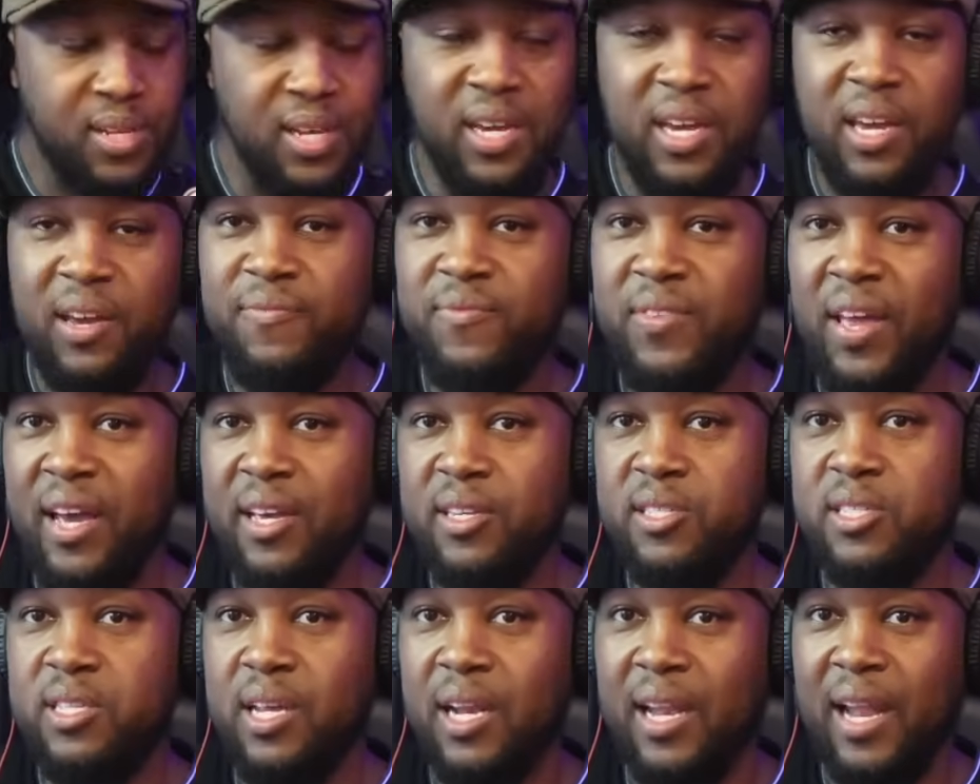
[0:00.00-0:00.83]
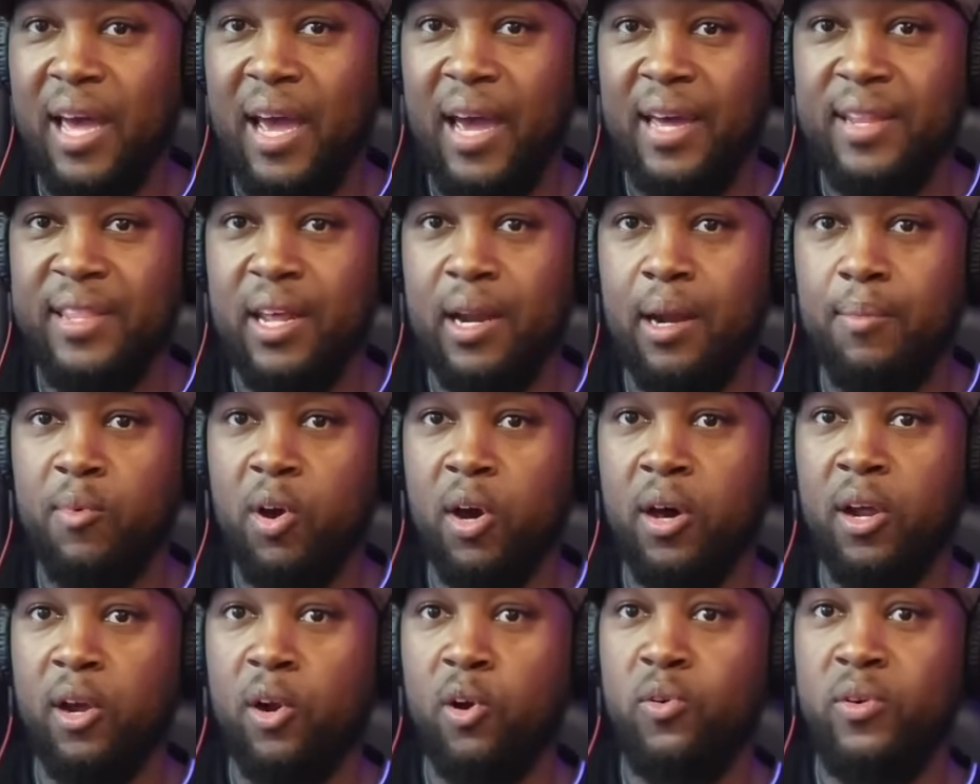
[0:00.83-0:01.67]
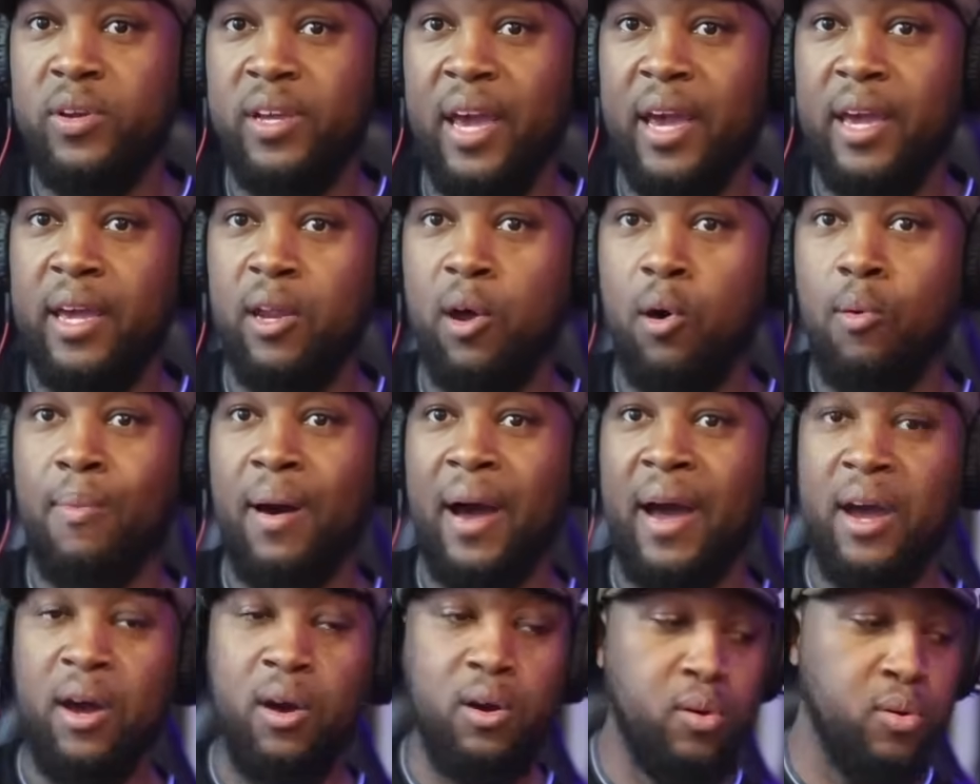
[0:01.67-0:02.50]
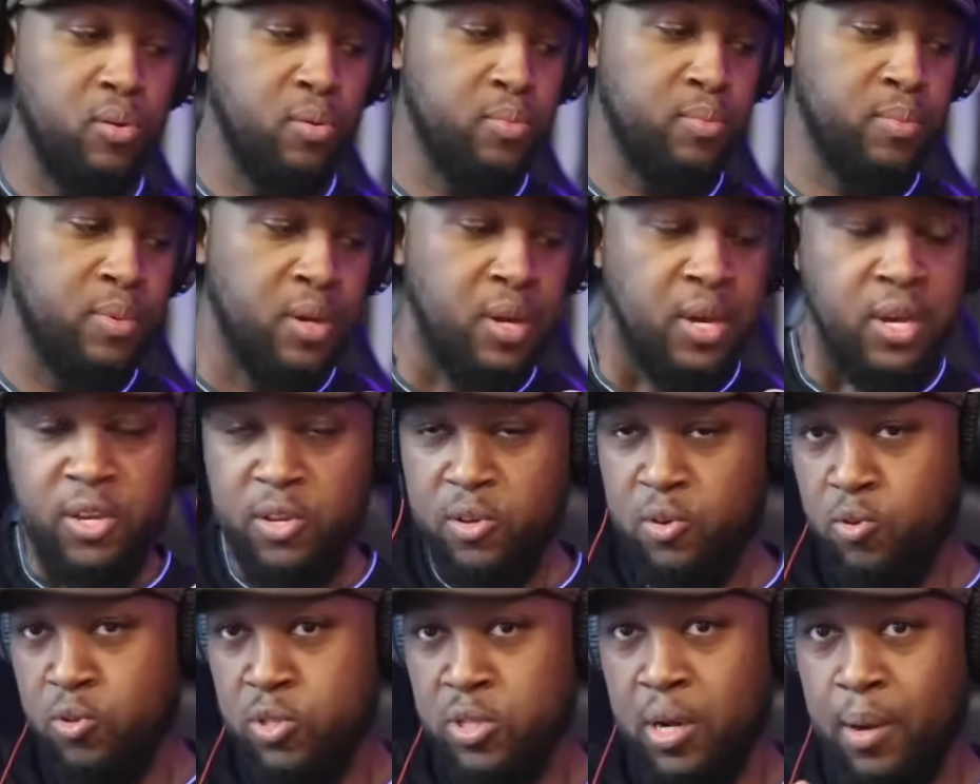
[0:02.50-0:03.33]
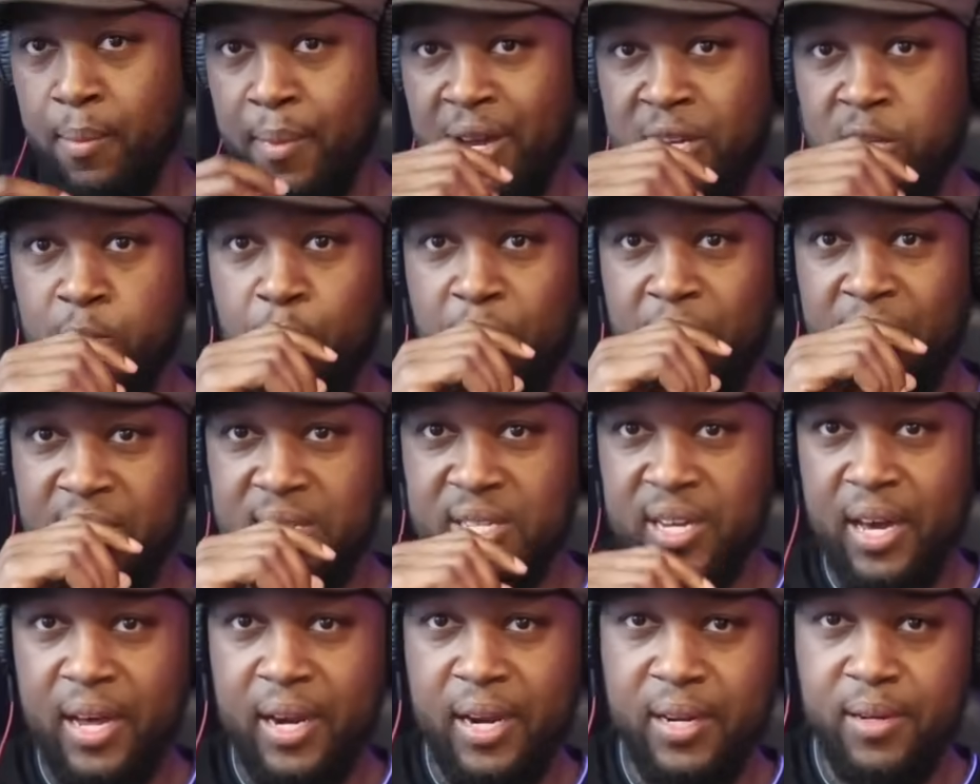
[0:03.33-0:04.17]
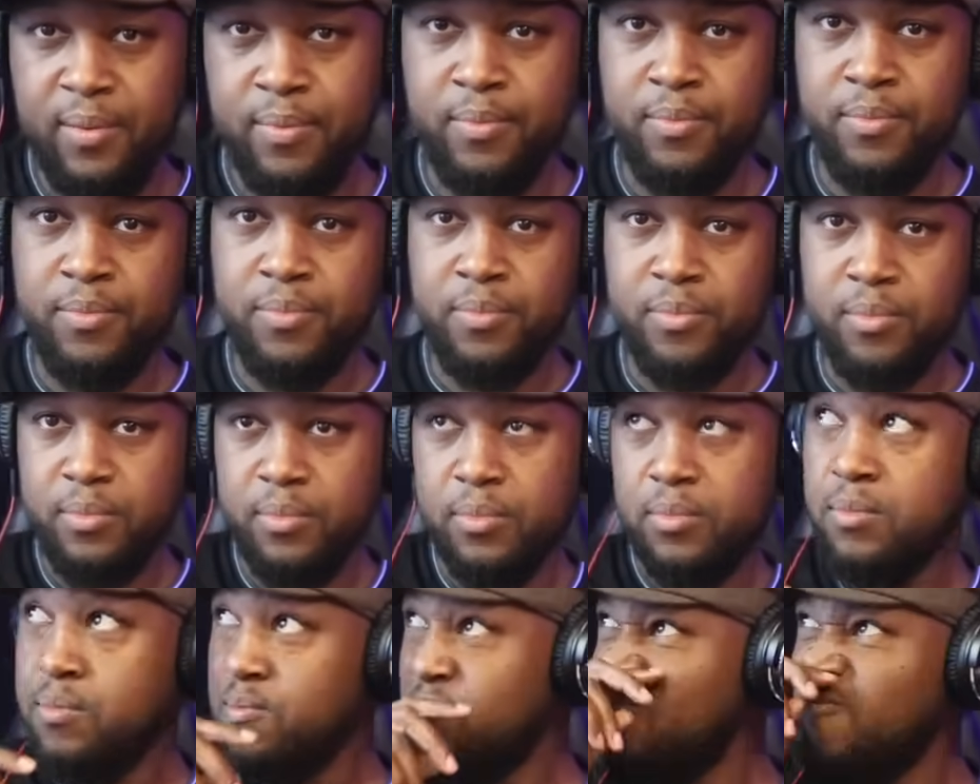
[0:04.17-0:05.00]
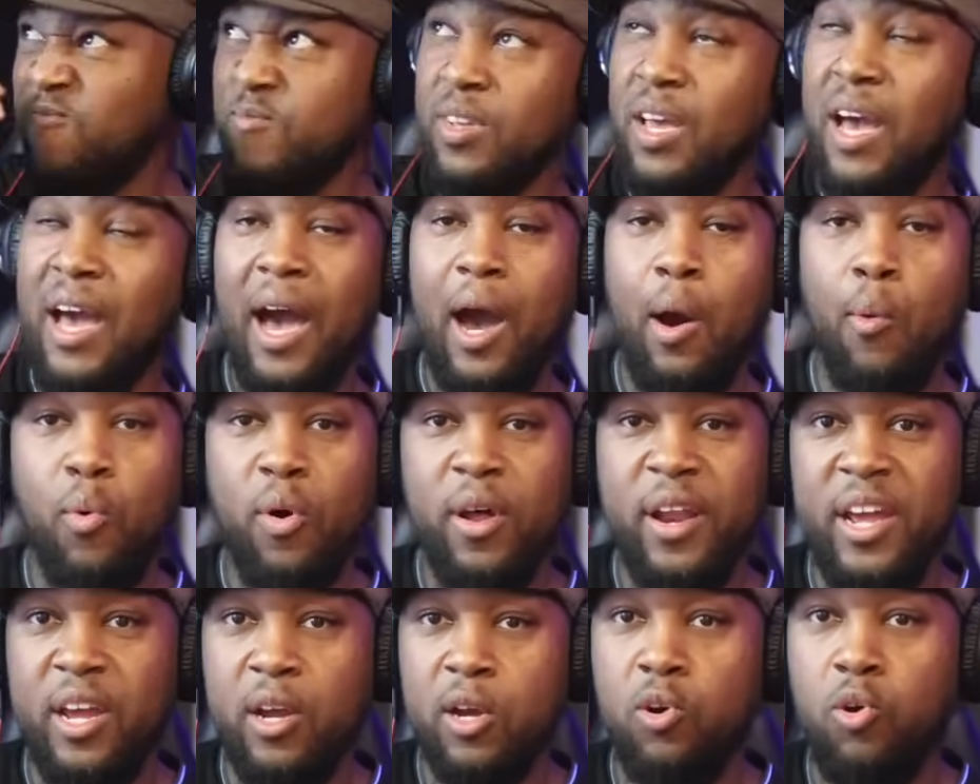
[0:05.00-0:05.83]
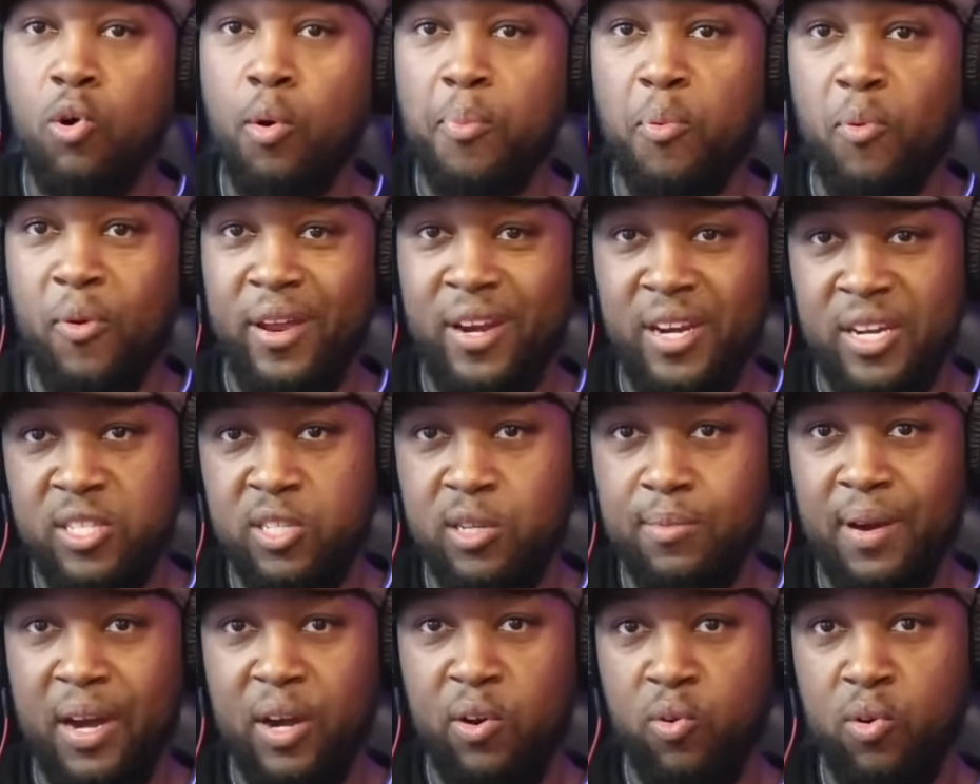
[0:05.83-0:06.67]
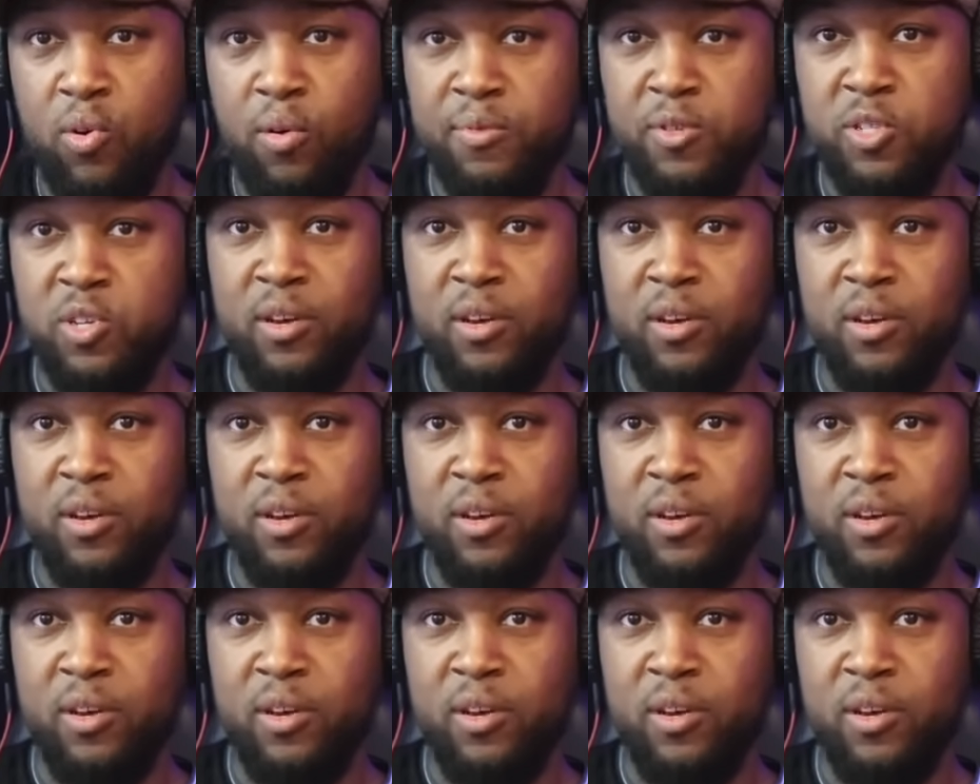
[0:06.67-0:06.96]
If that's the line that I'm going to create on my own using a major pentatonic, I want to incorporate it into my groove.